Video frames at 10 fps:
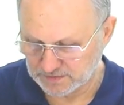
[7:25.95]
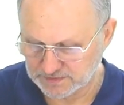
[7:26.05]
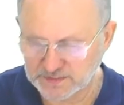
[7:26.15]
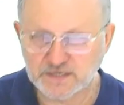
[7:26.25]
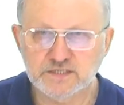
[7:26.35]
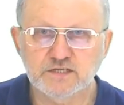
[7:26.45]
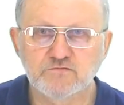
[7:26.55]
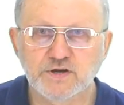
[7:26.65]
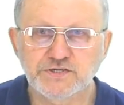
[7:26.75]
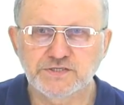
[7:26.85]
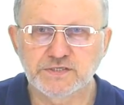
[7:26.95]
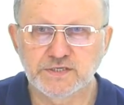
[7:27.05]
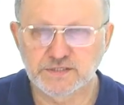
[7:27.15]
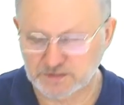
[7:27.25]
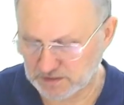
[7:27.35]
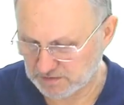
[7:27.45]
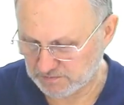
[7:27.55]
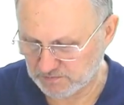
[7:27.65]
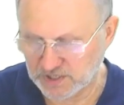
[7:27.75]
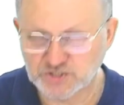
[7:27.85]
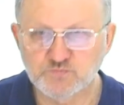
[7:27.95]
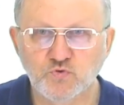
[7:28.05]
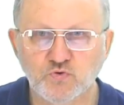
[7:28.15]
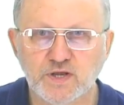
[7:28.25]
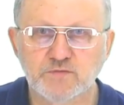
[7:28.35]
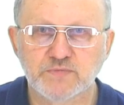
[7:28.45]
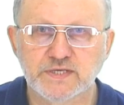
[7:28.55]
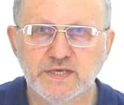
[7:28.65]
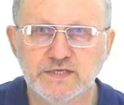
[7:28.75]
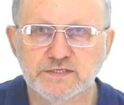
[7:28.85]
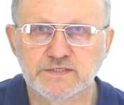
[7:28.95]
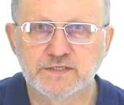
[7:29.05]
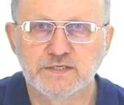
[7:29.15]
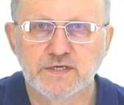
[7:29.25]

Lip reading: The second question is much more complicated.